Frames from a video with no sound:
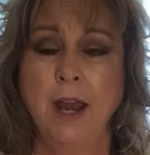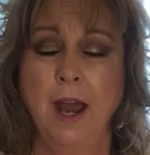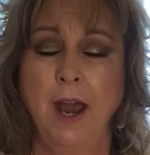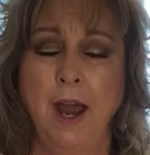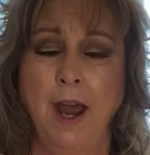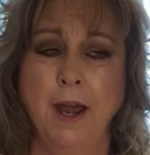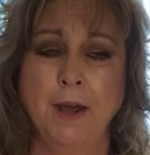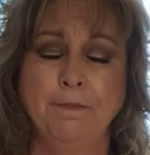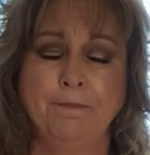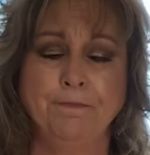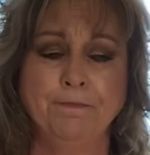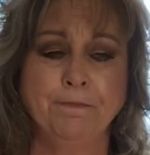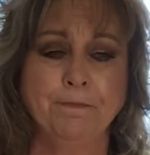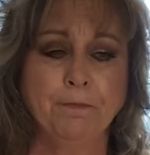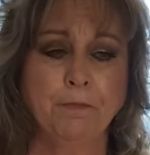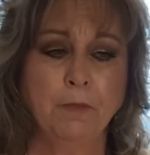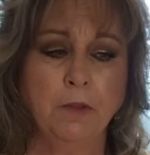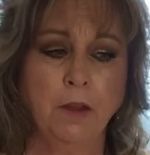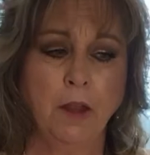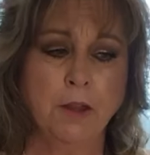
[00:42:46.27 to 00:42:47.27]

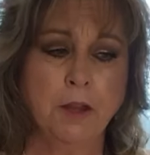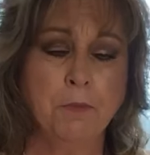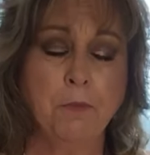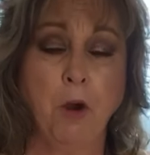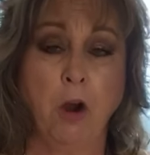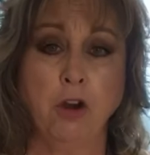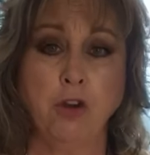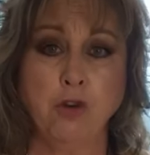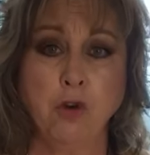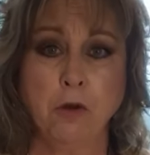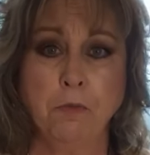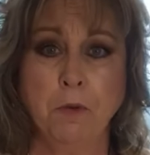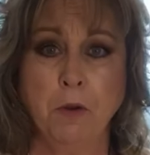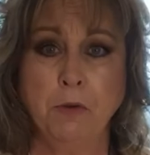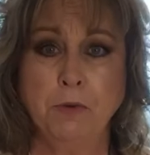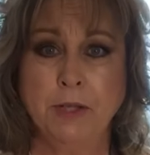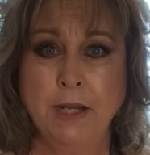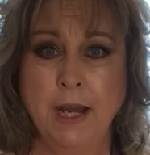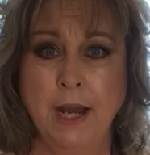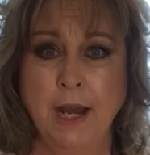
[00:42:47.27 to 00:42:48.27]
the Barn Door
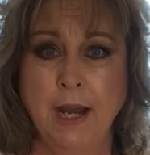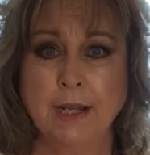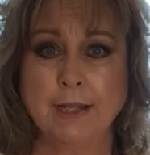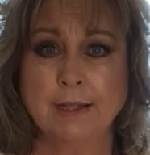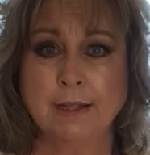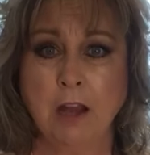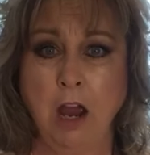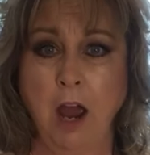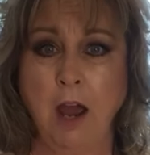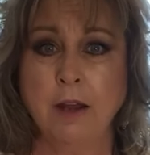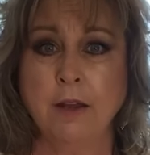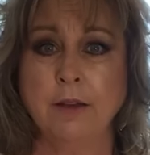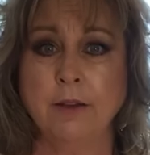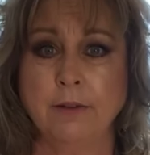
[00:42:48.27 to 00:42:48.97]
Boutique, it's got